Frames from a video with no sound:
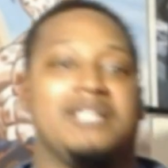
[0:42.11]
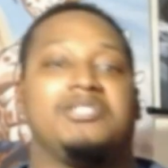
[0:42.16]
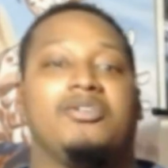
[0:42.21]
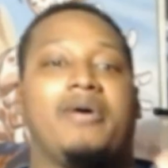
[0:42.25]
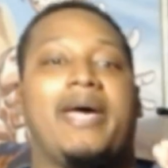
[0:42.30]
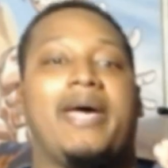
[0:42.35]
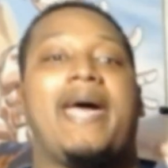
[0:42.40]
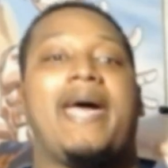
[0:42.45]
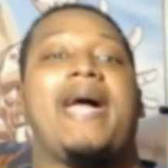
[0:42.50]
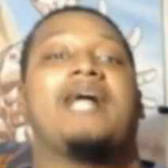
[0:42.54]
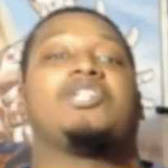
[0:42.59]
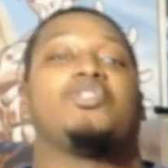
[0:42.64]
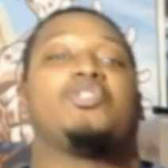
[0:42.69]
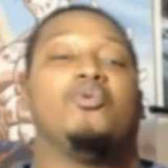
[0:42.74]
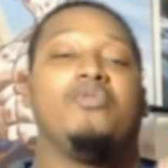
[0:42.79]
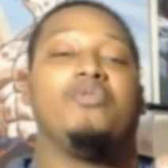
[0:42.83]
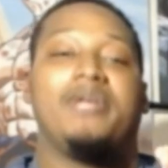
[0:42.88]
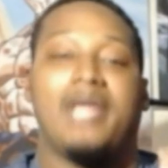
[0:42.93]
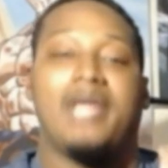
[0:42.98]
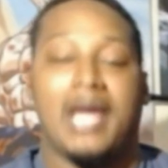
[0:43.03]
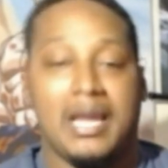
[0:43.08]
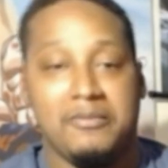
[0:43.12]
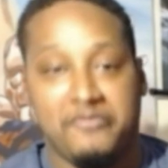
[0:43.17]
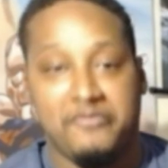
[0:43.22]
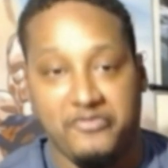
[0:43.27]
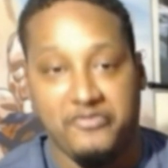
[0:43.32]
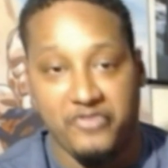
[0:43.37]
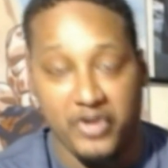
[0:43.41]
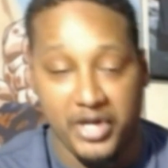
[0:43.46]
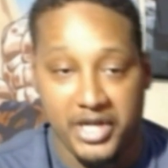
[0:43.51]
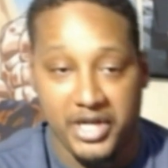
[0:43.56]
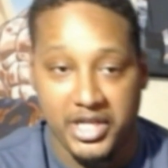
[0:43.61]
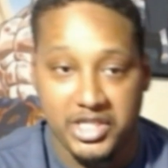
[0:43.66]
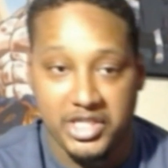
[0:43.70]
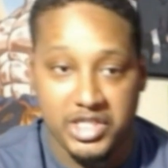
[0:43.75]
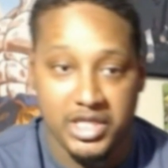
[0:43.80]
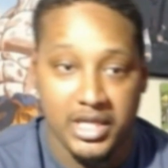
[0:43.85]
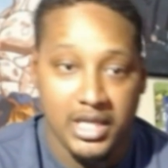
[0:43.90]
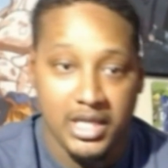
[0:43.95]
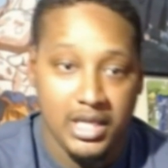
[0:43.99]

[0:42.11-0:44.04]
the actual game footage